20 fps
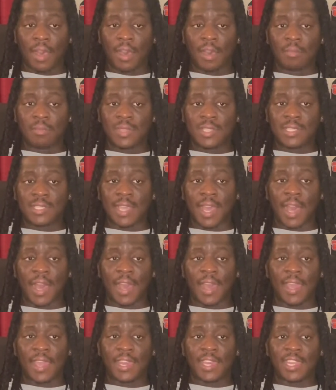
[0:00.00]
this guy
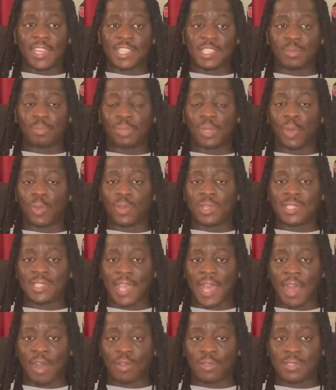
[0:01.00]
and they explode his
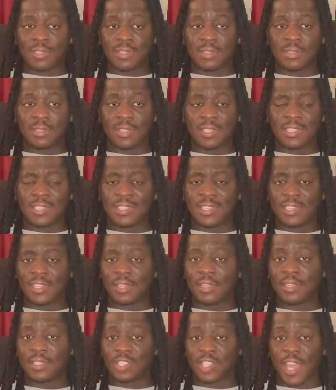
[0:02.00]
house. This is in
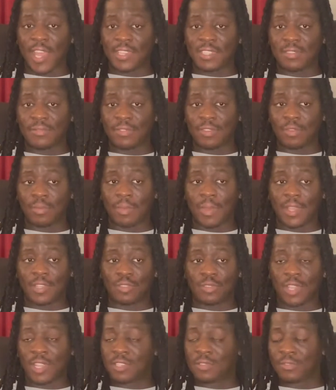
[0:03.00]
Jacksonville, mind you,
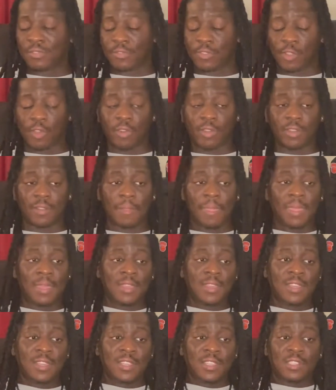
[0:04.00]
Jacksonville, Florida.
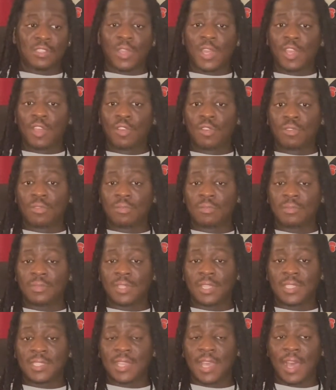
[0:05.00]
So anywho,
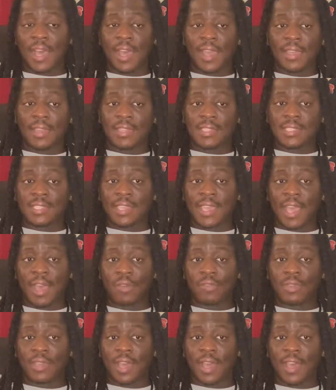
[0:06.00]
this
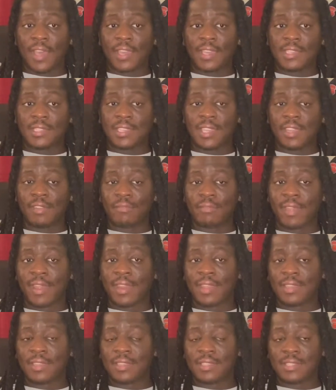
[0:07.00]
accountant guy, he's getting
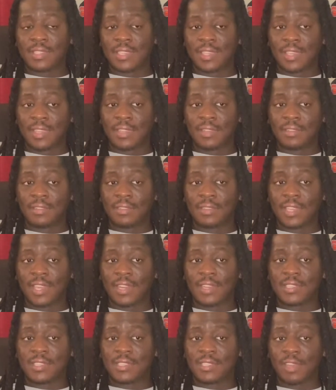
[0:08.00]
ready, he's getting
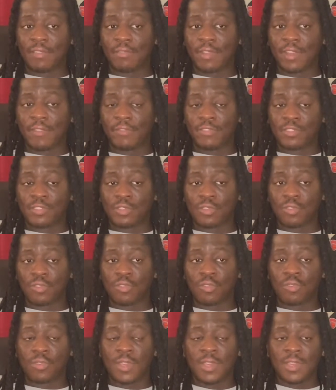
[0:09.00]
his son ready for
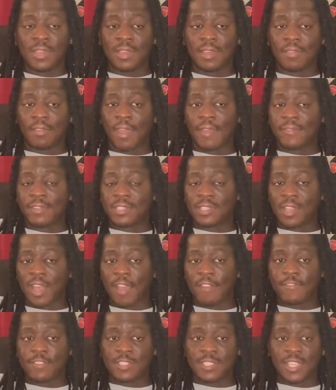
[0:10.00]
school, and they're having this
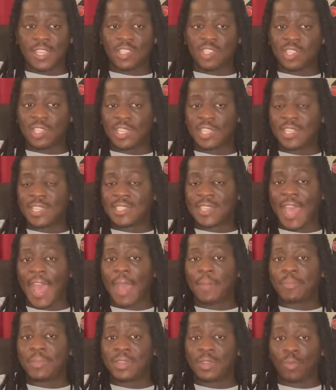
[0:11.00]
conversation. He just
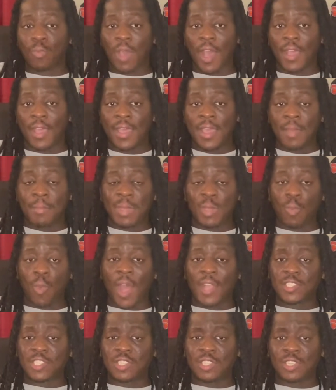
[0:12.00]
happened to be
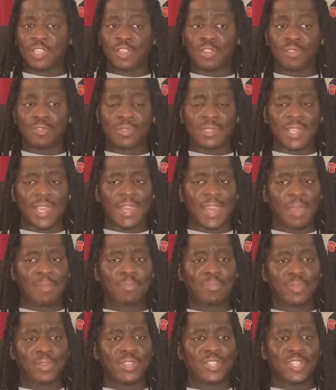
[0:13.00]
watching the news, and I'm
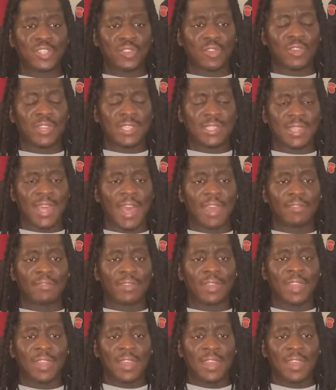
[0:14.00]
pretty sure he's not in,